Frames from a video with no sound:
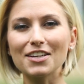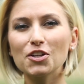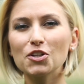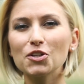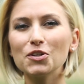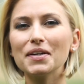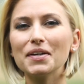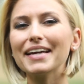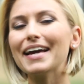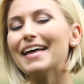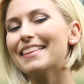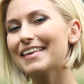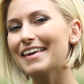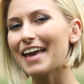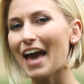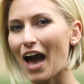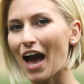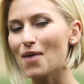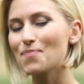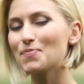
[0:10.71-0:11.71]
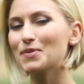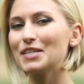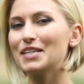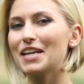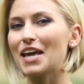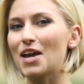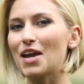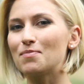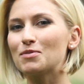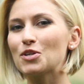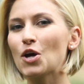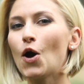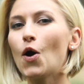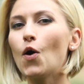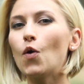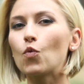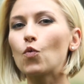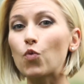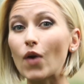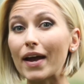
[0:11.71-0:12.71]
including the aptly named
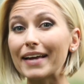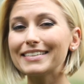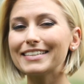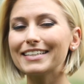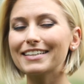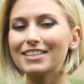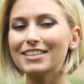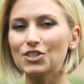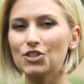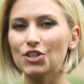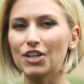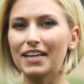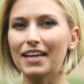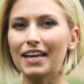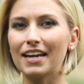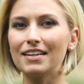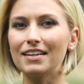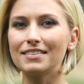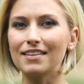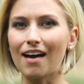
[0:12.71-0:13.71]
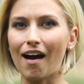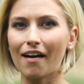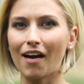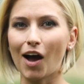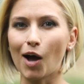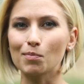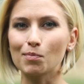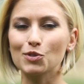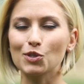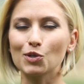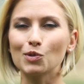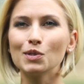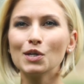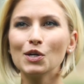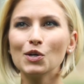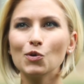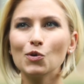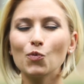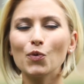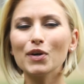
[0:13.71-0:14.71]
rentthechicken.com. So
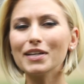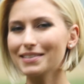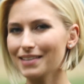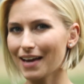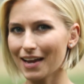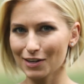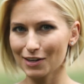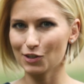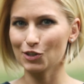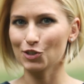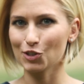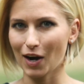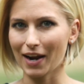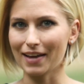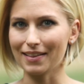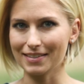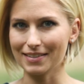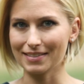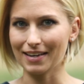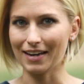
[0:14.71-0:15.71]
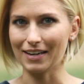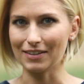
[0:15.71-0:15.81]
we decided to try this